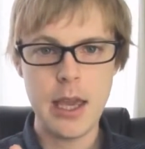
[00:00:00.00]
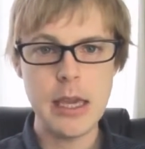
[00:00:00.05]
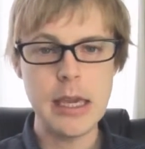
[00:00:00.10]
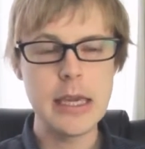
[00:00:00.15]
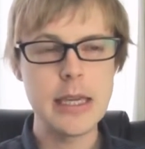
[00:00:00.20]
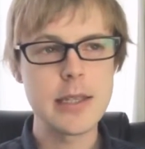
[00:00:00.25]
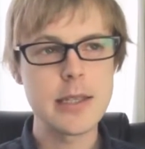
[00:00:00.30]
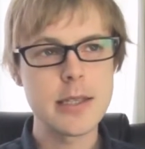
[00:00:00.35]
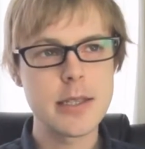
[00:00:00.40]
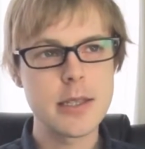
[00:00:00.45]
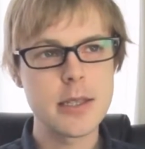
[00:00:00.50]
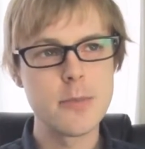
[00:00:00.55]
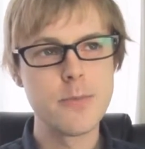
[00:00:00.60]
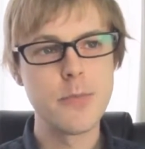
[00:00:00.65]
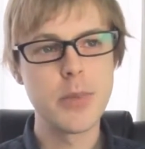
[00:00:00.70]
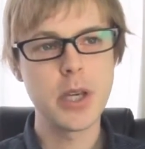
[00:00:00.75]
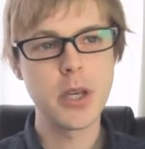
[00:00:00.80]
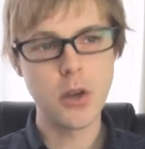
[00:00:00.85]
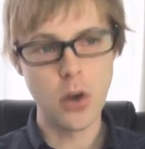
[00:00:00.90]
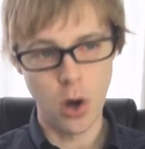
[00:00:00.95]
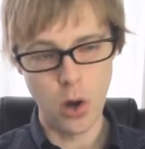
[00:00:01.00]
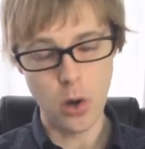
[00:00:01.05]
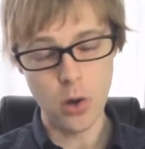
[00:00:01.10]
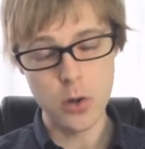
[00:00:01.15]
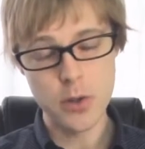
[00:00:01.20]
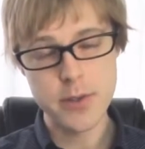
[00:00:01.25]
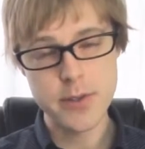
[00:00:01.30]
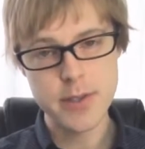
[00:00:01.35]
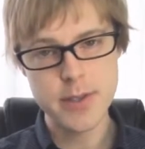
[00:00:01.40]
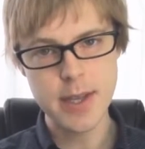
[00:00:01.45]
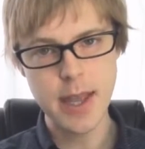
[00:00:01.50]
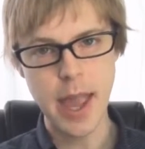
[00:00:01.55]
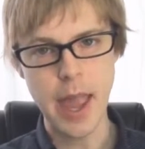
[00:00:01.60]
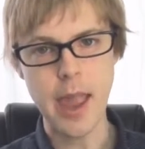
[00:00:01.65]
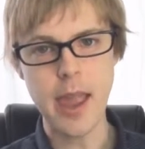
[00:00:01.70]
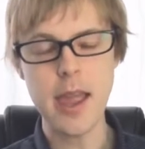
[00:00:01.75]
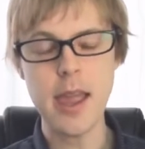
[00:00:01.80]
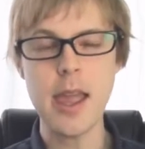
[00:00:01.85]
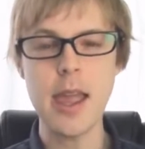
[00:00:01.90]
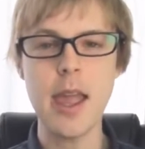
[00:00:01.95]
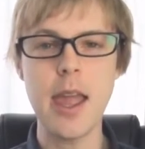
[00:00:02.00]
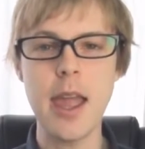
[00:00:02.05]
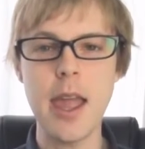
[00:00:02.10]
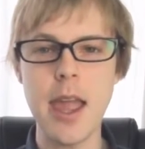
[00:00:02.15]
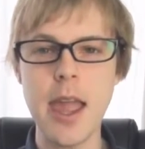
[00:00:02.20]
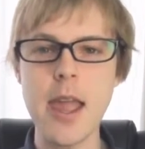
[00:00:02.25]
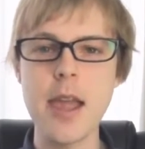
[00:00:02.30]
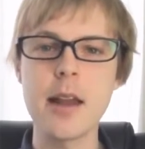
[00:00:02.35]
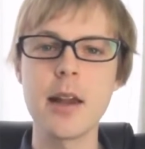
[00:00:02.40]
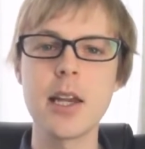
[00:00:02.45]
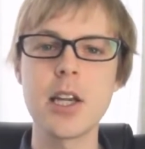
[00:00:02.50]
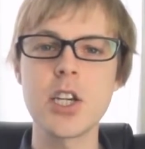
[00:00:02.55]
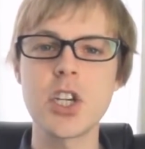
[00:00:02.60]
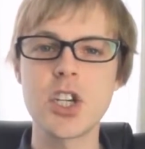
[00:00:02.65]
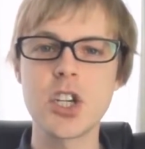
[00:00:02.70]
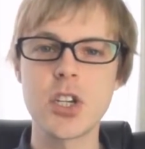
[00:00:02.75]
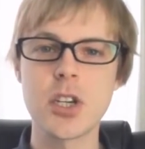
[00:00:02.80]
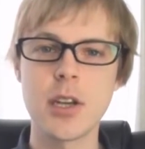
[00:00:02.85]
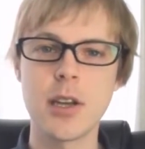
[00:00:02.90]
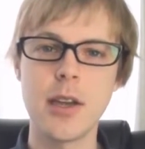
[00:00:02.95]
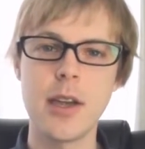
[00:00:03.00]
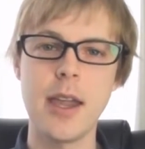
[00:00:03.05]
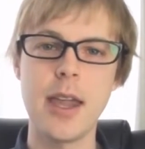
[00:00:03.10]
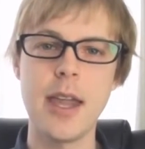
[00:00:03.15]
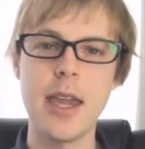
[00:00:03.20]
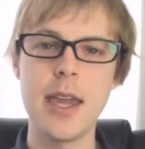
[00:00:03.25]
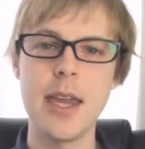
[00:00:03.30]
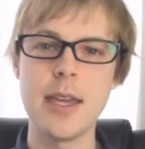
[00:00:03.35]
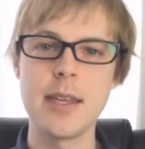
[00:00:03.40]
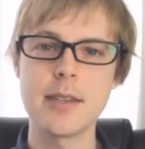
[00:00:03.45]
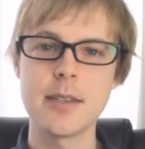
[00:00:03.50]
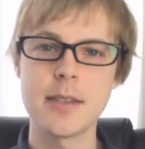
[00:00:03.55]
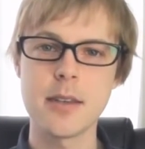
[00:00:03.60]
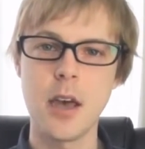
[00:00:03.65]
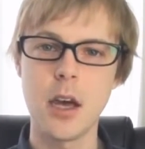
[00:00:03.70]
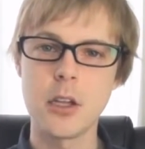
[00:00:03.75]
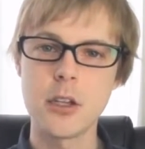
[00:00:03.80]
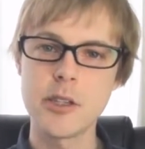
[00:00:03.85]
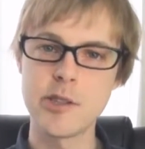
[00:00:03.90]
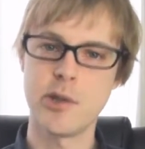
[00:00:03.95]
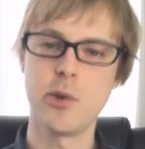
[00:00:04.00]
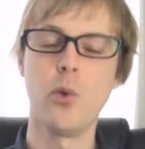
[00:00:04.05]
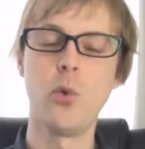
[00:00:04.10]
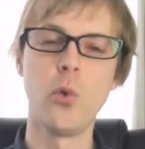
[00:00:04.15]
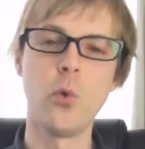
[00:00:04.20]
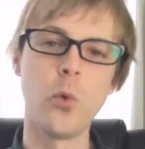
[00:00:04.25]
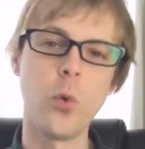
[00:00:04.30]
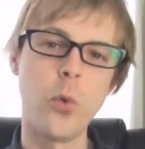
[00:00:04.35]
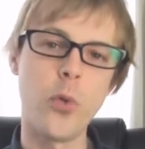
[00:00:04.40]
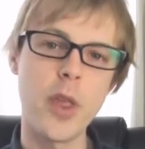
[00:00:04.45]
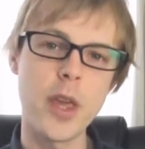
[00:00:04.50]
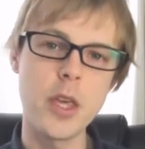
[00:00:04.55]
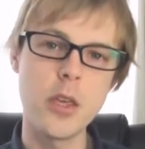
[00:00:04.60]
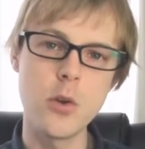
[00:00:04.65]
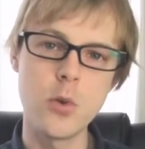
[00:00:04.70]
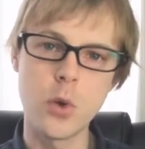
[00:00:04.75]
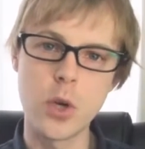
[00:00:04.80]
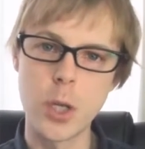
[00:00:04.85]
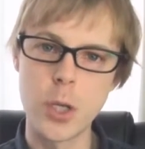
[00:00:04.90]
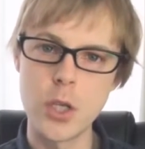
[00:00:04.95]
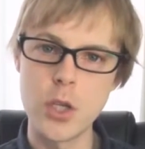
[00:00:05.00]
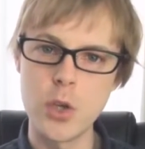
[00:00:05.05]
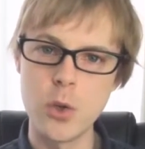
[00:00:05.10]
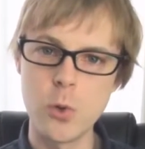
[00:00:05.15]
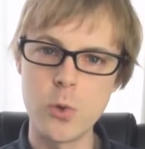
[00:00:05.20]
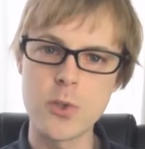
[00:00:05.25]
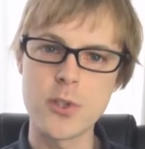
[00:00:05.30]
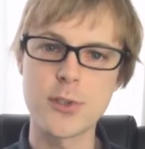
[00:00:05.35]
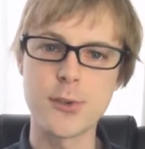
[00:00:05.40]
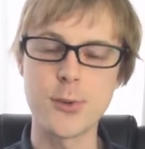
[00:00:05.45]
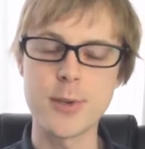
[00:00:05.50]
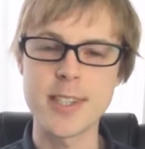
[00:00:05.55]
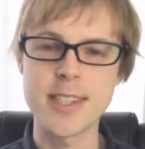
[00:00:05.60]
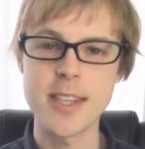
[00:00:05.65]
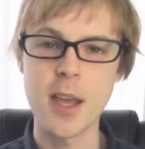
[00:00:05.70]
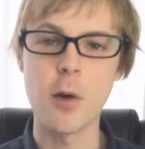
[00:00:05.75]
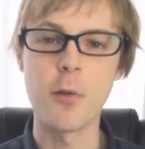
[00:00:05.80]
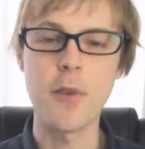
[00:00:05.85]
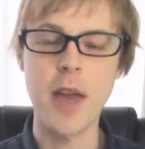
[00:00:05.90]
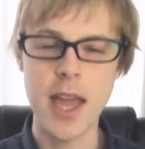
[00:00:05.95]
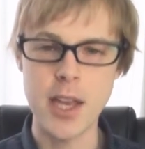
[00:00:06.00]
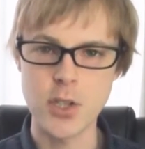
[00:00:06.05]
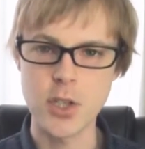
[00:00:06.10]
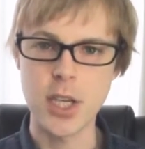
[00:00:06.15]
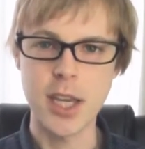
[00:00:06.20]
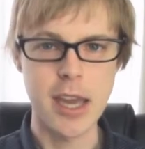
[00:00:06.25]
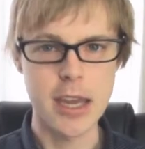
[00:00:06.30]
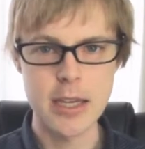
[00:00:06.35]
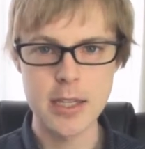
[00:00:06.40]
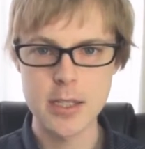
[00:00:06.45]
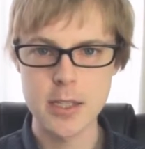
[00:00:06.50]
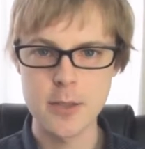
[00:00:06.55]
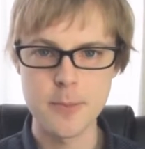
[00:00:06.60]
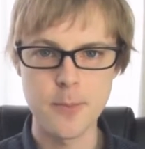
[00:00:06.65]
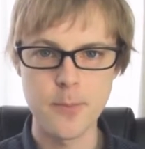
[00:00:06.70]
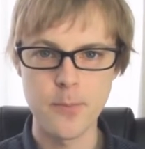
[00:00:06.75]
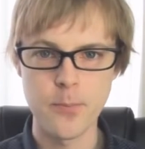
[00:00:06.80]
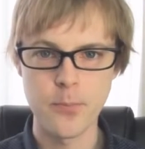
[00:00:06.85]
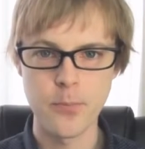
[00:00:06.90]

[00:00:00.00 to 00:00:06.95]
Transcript: is because English is a tool that you can use to self-educate.